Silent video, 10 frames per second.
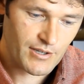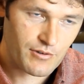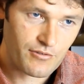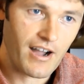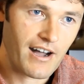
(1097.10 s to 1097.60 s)

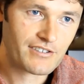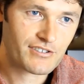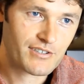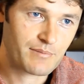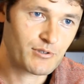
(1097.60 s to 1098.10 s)
that
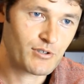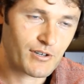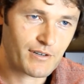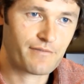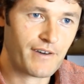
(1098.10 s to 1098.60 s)
grass can be
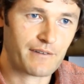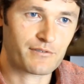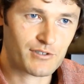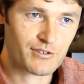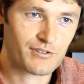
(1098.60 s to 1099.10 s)
turned into
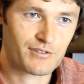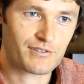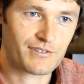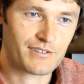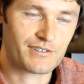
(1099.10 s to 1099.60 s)
fat, which
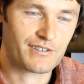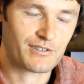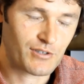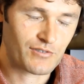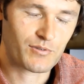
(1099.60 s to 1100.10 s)

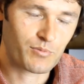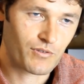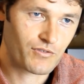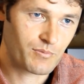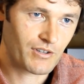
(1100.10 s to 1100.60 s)
in turn
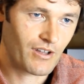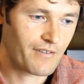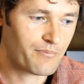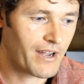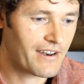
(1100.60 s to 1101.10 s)
supports human
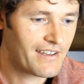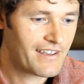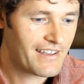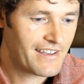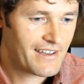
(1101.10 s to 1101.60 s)
life.
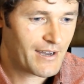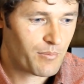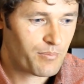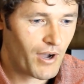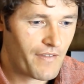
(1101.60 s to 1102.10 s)

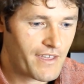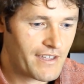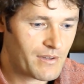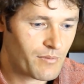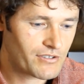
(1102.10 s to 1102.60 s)
But by
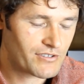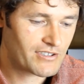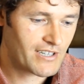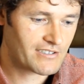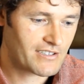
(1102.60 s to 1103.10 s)
the end, the
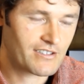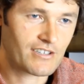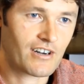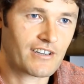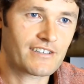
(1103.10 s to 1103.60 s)
most
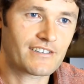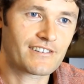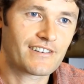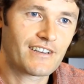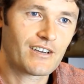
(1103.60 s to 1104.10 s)
disgusting thing I'd
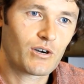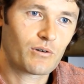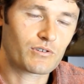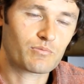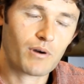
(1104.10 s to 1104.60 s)
eaten
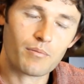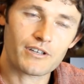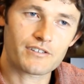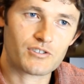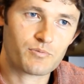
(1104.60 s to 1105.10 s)
was
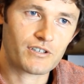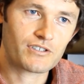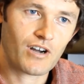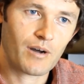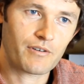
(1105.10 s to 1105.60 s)
probably in the
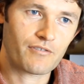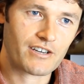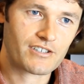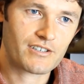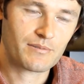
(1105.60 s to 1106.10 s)
springtime in
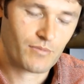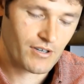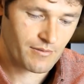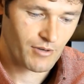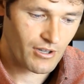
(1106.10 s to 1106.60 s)
Russia.
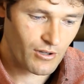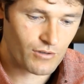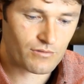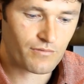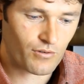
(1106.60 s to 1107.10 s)
My
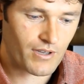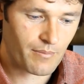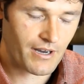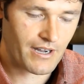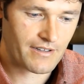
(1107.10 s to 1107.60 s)
clothes were
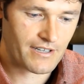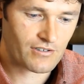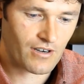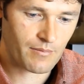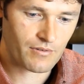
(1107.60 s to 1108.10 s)
falling apart at
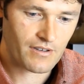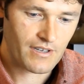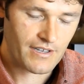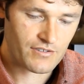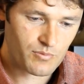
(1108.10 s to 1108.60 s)
that time.
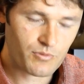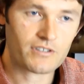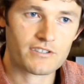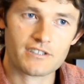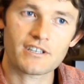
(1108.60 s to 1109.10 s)
And
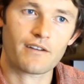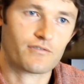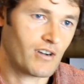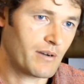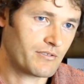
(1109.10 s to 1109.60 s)
spring's a
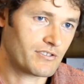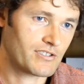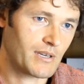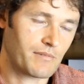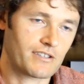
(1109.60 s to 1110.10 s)
tough time on
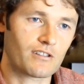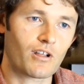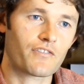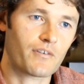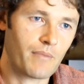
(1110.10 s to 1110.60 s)
the steppe. There's
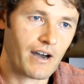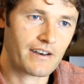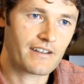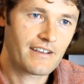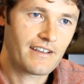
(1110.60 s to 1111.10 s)
lots of
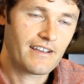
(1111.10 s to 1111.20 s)
mud,